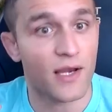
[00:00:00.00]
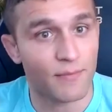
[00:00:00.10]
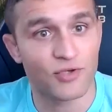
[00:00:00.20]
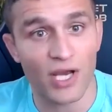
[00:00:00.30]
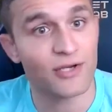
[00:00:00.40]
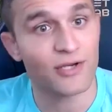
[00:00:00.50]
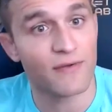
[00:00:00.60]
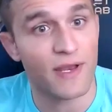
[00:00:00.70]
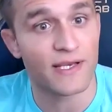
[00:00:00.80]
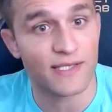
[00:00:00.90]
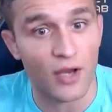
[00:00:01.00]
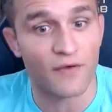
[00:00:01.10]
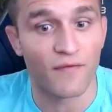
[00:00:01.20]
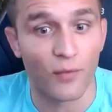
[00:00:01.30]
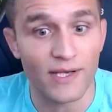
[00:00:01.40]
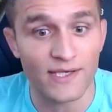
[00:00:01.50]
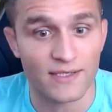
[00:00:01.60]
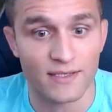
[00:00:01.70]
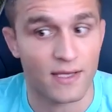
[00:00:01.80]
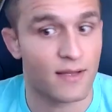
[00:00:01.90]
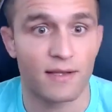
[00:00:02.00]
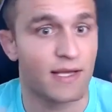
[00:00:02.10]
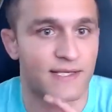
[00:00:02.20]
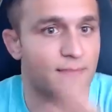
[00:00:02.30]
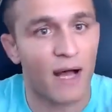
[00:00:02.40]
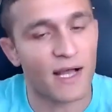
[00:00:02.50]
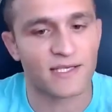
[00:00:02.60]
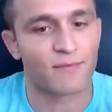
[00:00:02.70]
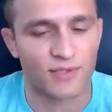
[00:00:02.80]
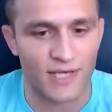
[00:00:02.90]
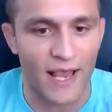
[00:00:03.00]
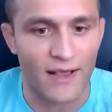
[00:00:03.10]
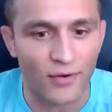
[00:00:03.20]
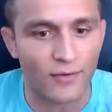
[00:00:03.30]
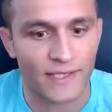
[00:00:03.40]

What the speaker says: an objection that is unvoiced, it's impossible to handle.